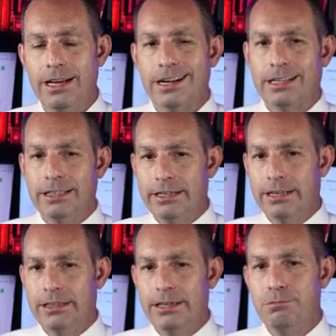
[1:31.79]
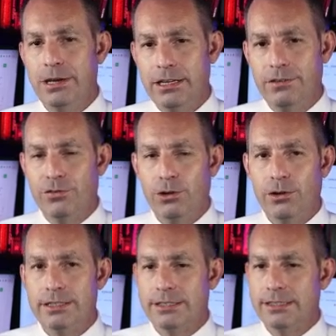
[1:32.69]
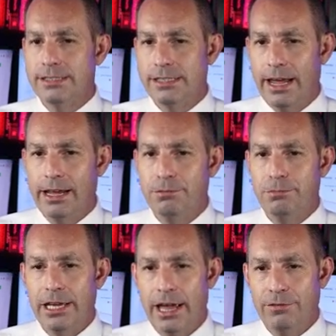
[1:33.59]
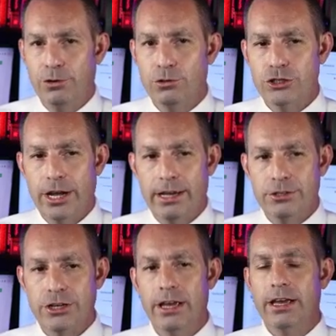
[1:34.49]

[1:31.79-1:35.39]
clinically meaningful and sustained behavioral change